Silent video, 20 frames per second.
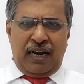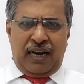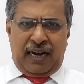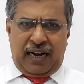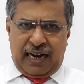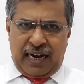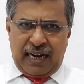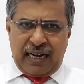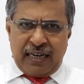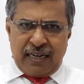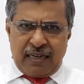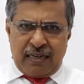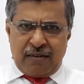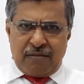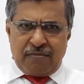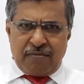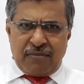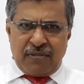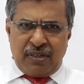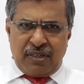And
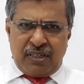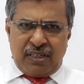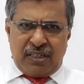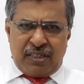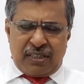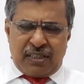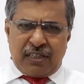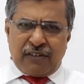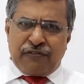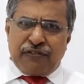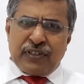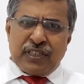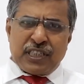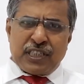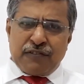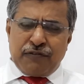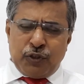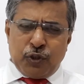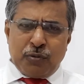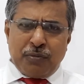the
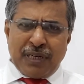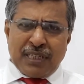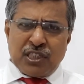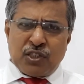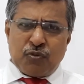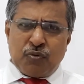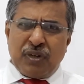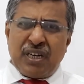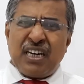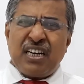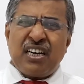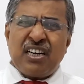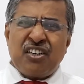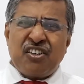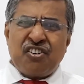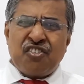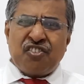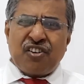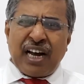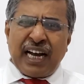first few months were
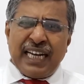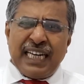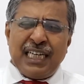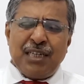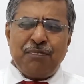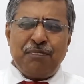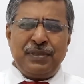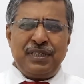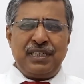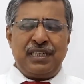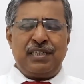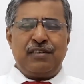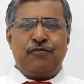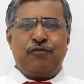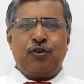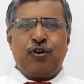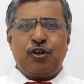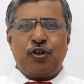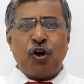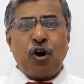a trying period
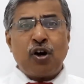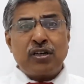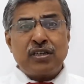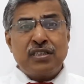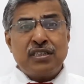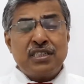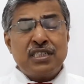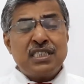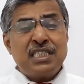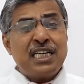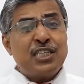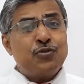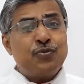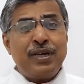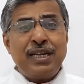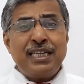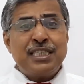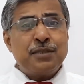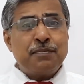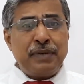for doctors as well
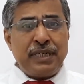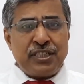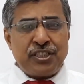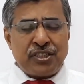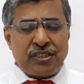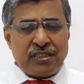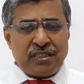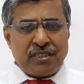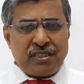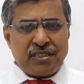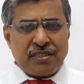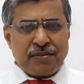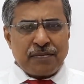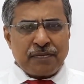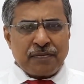as patients.